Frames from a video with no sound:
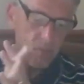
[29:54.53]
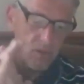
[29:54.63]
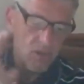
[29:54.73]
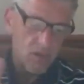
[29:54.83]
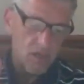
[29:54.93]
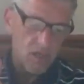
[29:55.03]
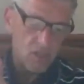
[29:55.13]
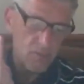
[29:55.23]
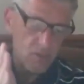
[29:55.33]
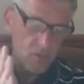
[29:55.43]
with our
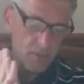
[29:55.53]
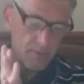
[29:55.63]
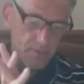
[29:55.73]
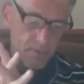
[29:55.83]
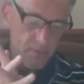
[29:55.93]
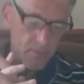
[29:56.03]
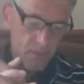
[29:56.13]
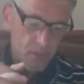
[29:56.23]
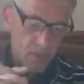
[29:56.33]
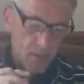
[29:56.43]
customers.
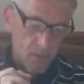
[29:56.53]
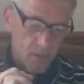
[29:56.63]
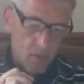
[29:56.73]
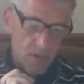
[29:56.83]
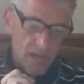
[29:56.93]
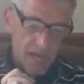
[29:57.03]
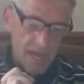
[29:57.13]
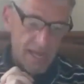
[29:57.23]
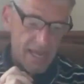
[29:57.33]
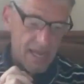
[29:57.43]

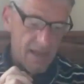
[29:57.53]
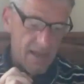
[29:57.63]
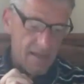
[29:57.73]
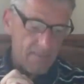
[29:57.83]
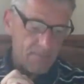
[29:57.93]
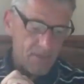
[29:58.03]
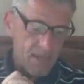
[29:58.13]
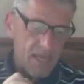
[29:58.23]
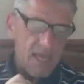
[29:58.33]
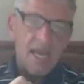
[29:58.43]
Okay.
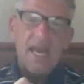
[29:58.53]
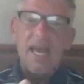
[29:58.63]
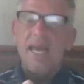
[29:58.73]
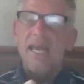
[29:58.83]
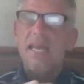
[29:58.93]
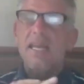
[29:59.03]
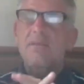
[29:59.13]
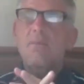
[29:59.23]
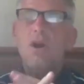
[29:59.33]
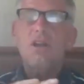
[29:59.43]

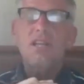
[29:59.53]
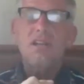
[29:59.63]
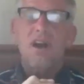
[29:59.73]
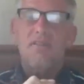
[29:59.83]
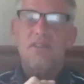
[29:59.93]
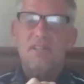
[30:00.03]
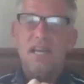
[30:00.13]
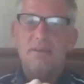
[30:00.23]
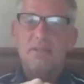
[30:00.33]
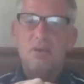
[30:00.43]
In marketing,
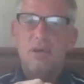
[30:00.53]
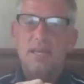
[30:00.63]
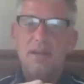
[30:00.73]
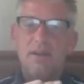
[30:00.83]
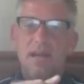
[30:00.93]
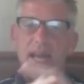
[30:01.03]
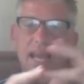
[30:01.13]
oftentimes you'll hear